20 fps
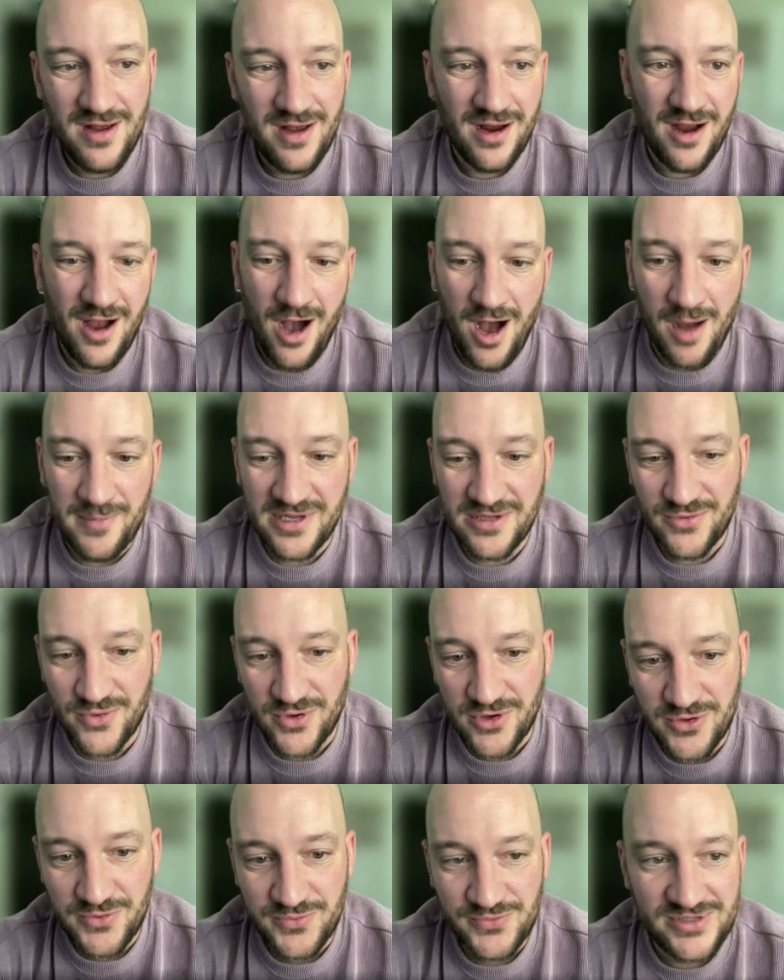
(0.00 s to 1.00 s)
common
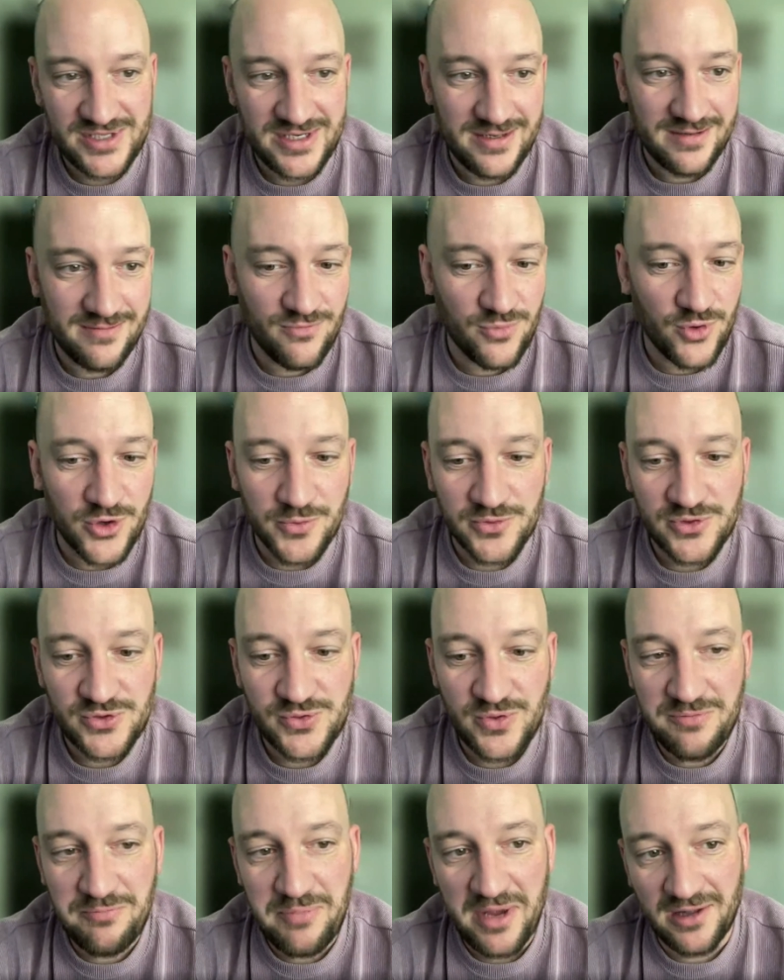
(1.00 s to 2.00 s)
rooms and rooms
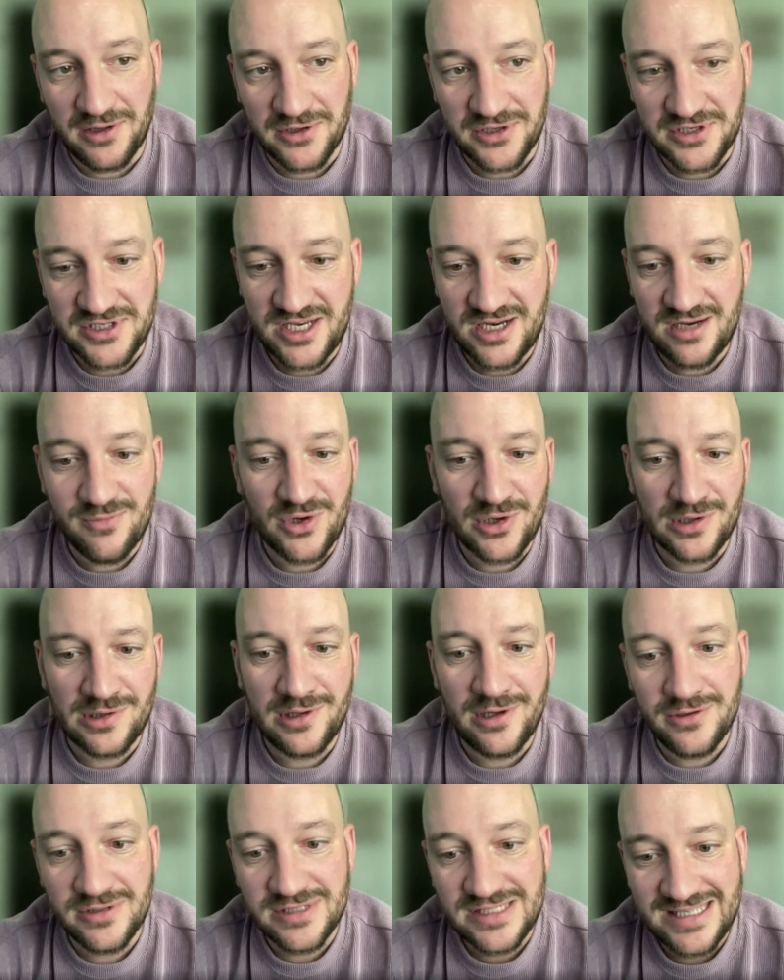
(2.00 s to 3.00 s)
with pillars in them or
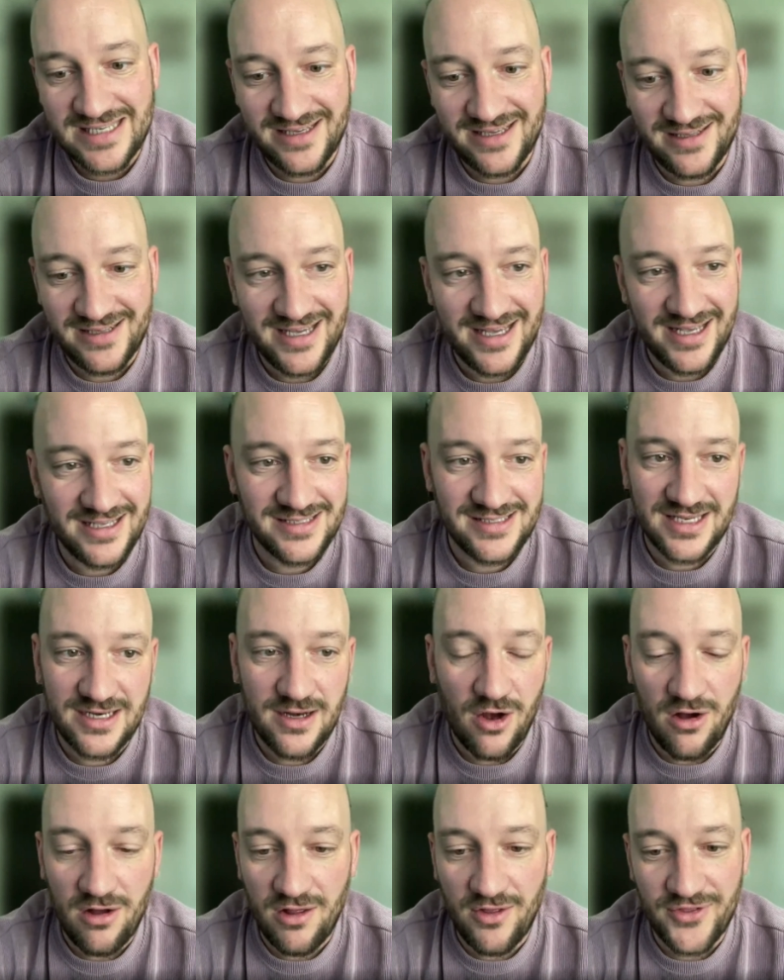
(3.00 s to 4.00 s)
low ceilings and
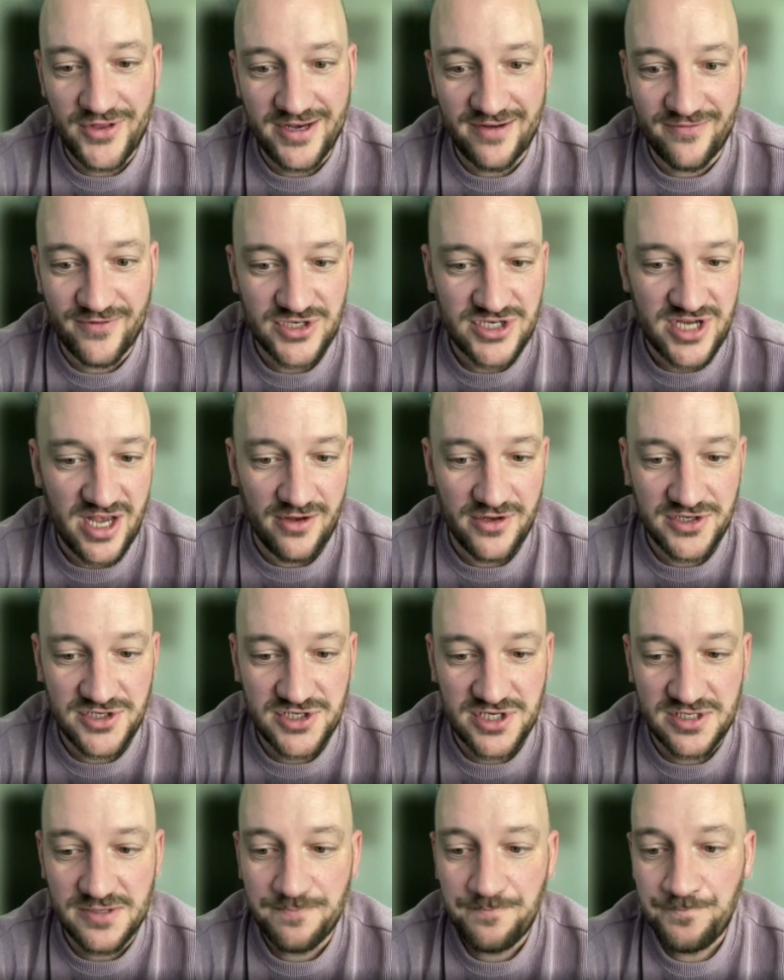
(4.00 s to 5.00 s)
all the different
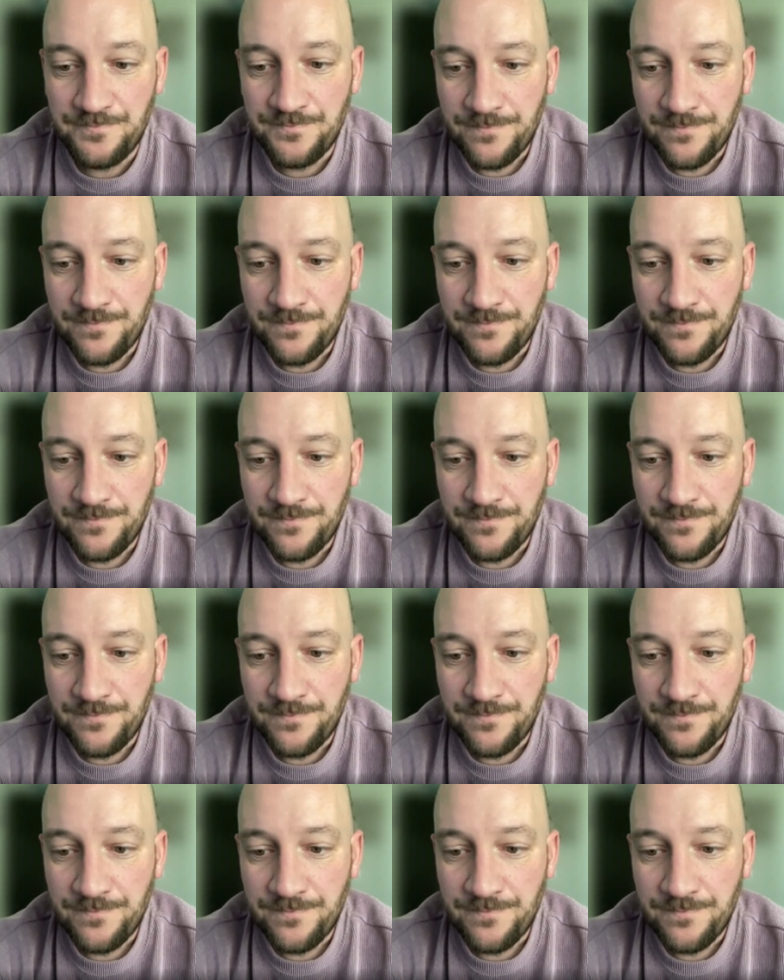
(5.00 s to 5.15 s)
challenges.